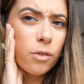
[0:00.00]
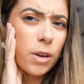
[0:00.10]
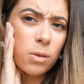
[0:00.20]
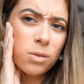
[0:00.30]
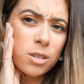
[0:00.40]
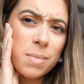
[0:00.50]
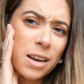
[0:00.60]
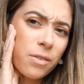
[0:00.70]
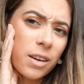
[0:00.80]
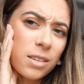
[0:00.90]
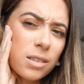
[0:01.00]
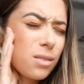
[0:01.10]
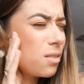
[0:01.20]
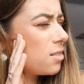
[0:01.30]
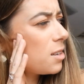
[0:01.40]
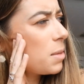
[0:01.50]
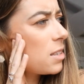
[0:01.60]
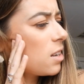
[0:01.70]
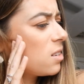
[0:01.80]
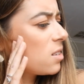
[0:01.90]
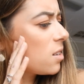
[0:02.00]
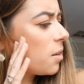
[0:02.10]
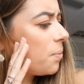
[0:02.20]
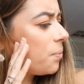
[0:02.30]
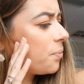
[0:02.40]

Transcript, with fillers: feel, to manifest. Does that make sense?